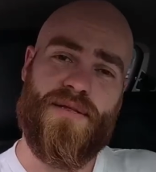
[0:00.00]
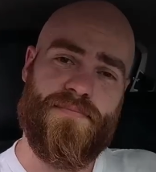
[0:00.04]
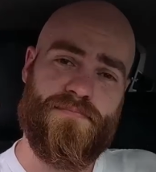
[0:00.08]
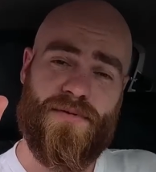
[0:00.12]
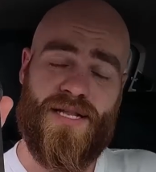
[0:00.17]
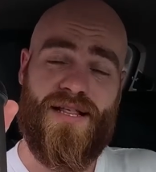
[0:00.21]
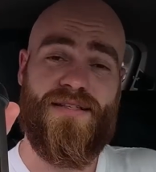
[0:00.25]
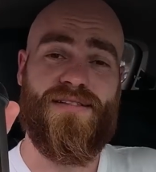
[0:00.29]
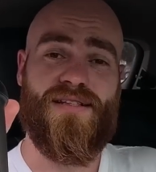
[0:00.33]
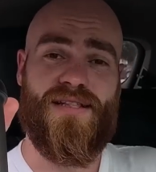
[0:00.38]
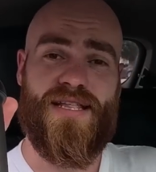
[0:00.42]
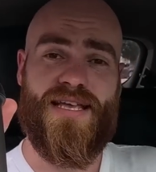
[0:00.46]

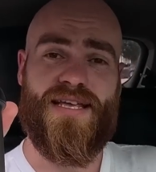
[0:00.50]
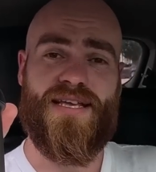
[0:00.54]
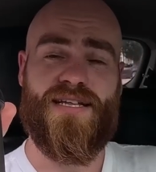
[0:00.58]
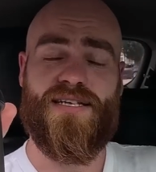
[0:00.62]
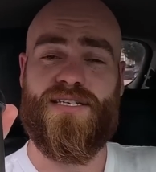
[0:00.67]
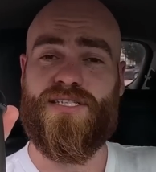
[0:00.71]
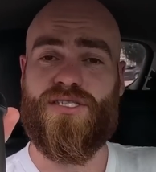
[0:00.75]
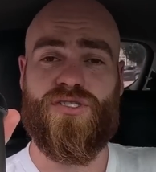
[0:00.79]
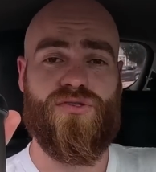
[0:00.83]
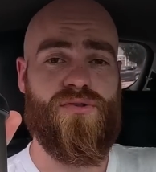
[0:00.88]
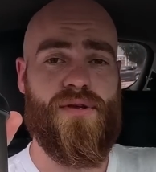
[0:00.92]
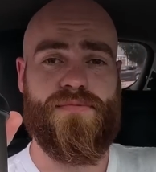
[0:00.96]
Click the link in
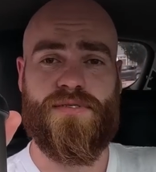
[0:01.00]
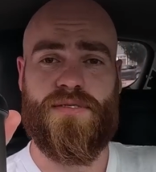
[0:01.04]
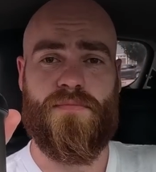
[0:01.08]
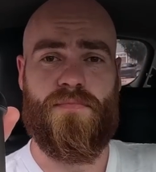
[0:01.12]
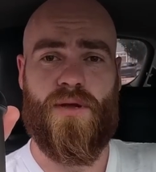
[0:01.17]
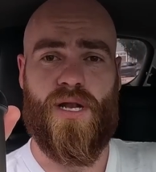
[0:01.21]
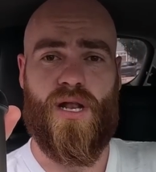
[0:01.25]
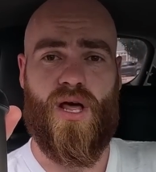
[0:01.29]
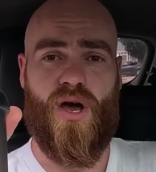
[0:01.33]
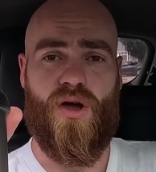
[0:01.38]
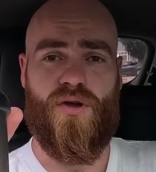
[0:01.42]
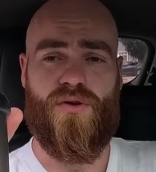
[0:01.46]
the description
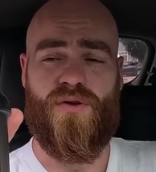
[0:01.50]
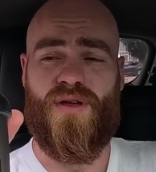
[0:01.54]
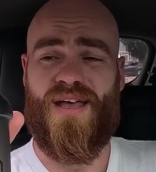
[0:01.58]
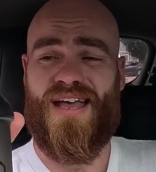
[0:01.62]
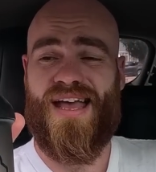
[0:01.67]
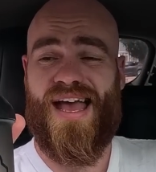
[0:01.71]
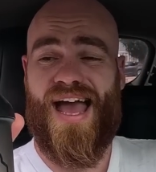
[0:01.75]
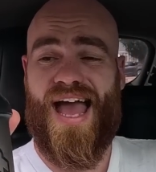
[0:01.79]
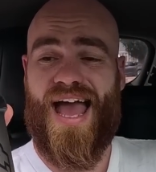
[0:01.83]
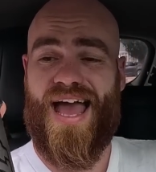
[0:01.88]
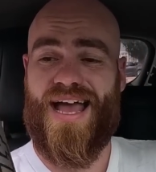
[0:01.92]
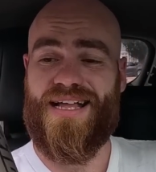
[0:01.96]
below,
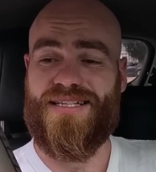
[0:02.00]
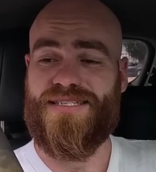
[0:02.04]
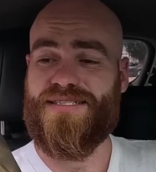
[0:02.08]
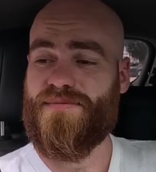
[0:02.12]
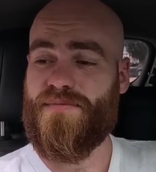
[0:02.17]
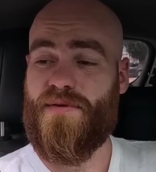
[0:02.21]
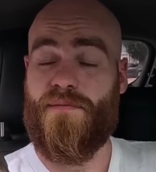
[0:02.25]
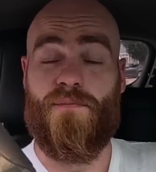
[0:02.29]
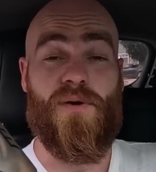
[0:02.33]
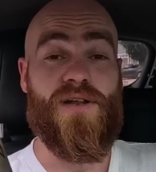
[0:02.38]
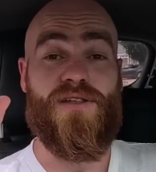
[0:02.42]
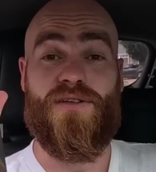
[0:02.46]
and
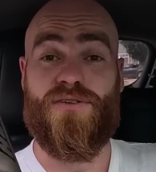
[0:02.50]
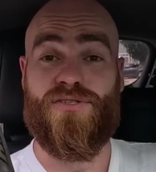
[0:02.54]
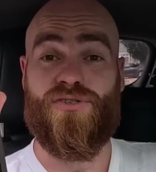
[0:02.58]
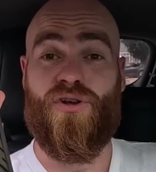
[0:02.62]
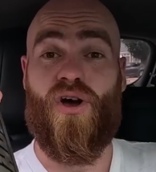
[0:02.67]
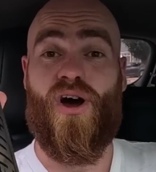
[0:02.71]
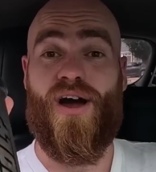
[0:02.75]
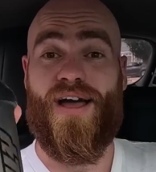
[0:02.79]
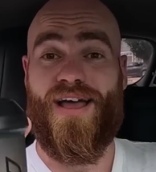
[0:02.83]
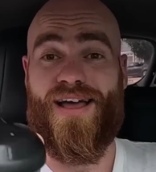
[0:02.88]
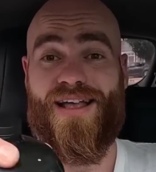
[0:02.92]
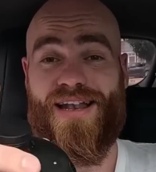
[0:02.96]
when you
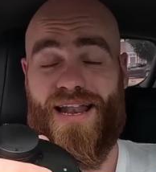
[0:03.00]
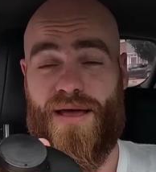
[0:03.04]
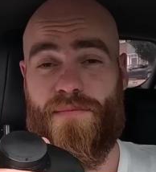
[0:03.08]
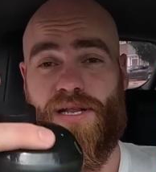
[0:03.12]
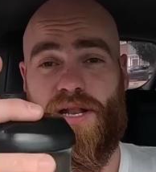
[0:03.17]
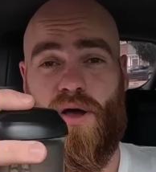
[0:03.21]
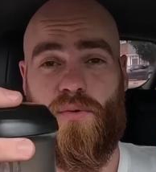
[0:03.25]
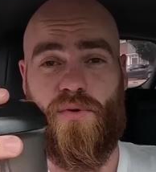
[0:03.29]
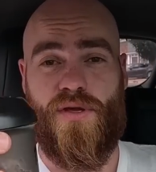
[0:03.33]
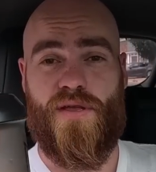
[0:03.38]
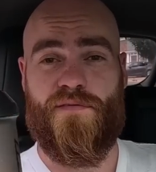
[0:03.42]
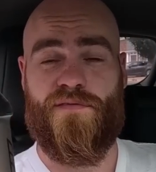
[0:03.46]
try it, let me
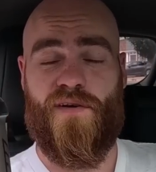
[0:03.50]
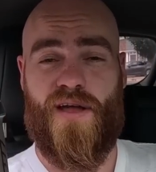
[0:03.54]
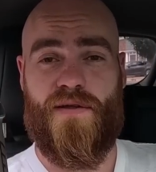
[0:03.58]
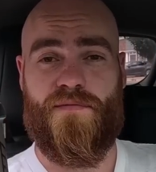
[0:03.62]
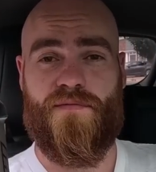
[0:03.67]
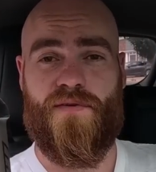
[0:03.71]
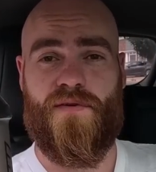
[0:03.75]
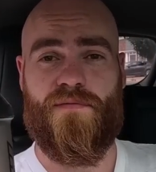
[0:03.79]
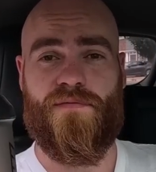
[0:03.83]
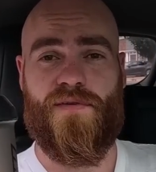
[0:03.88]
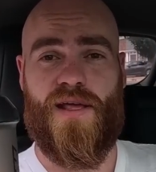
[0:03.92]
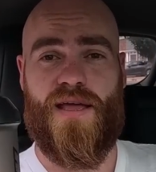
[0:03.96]
know what your
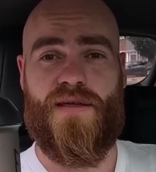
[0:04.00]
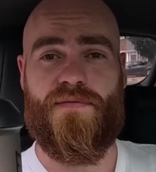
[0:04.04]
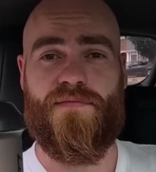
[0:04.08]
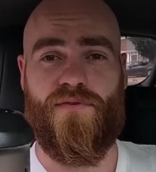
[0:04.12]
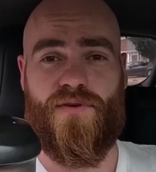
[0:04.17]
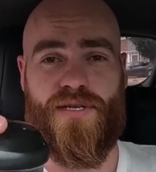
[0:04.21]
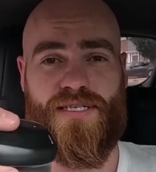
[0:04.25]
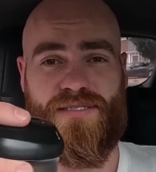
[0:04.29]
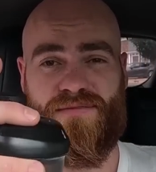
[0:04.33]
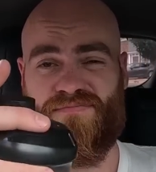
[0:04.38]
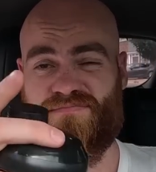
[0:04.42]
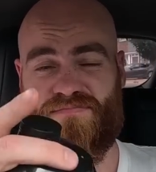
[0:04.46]
favorite
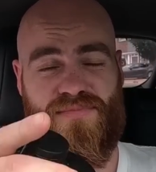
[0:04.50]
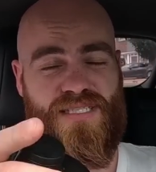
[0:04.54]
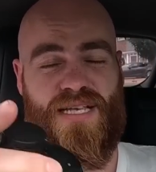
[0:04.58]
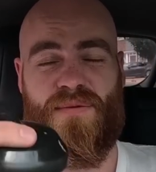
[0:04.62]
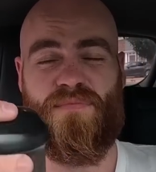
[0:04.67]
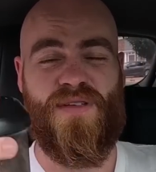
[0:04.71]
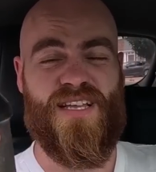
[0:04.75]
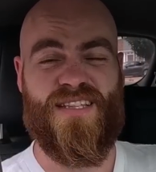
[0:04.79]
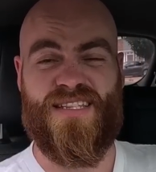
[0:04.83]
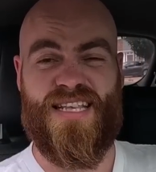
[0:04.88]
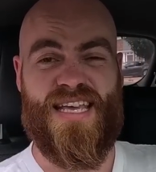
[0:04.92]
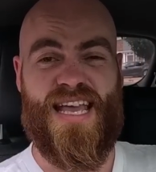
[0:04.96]
flavor is. Send
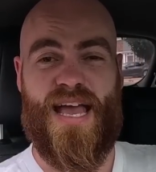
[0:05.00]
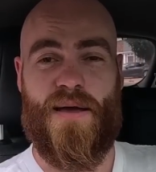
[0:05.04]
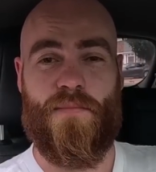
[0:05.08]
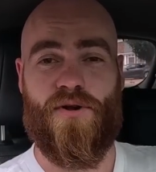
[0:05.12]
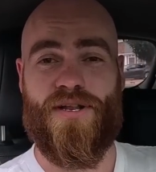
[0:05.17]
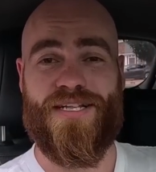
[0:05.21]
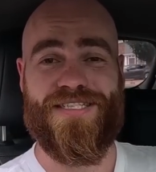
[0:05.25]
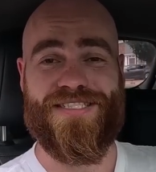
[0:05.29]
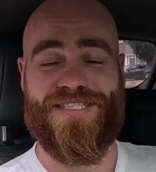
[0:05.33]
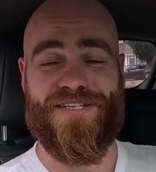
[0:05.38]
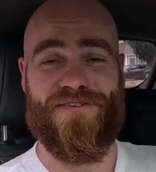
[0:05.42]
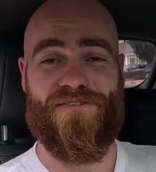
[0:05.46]
me a DM
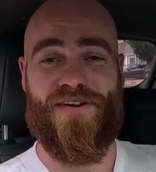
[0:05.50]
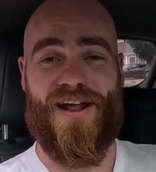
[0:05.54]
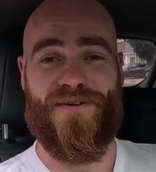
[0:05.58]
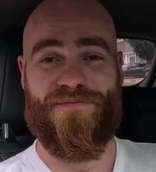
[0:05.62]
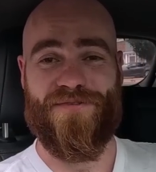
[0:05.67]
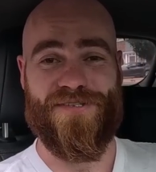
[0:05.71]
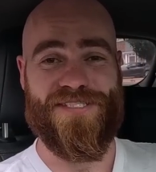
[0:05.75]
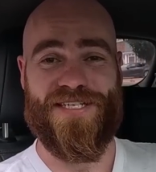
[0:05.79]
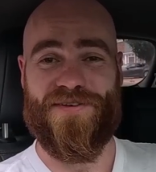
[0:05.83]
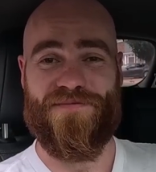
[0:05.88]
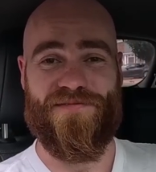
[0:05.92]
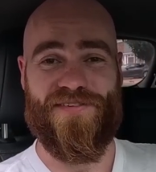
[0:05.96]
on Instagram
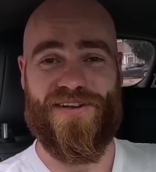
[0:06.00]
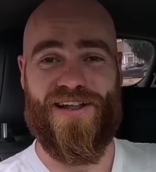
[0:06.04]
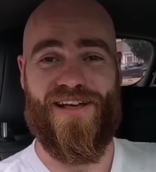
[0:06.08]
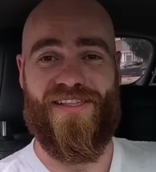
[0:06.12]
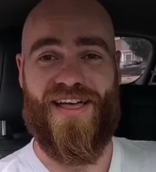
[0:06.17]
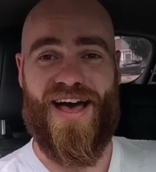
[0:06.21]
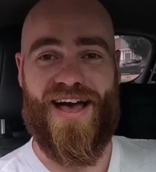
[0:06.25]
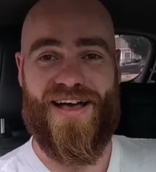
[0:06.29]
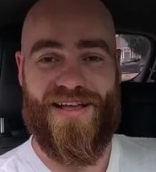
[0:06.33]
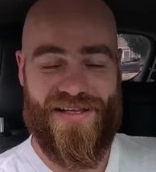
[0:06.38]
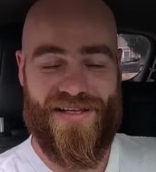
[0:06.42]
or something like that.